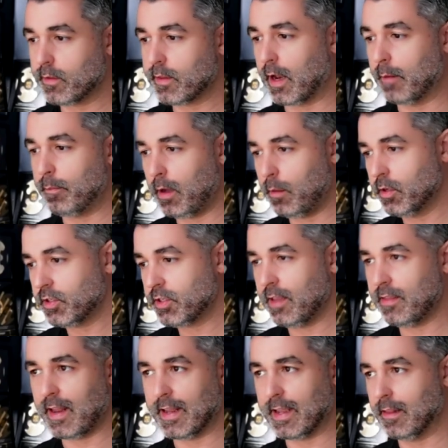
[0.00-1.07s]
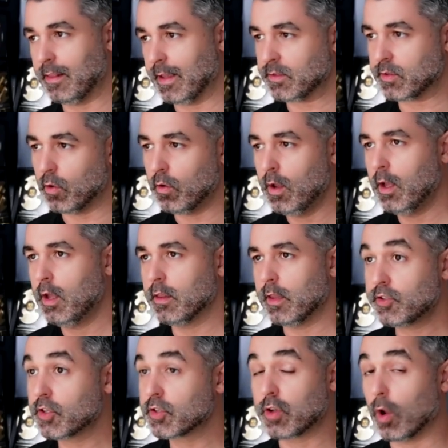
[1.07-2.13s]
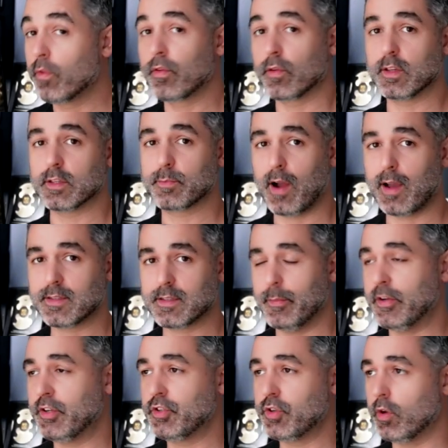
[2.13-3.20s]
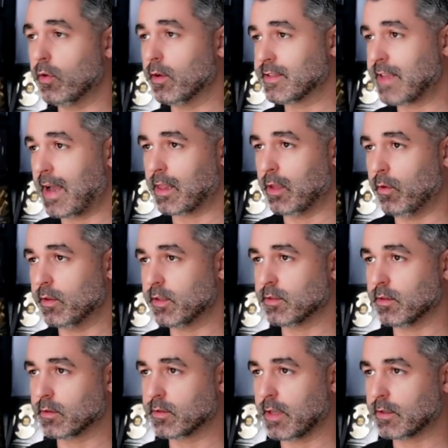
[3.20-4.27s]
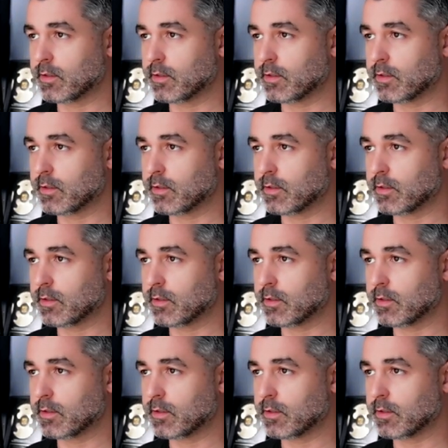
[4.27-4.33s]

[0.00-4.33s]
Then I publish it and then I get links. So let's just go through this process. Let me show you exactly what this looks like.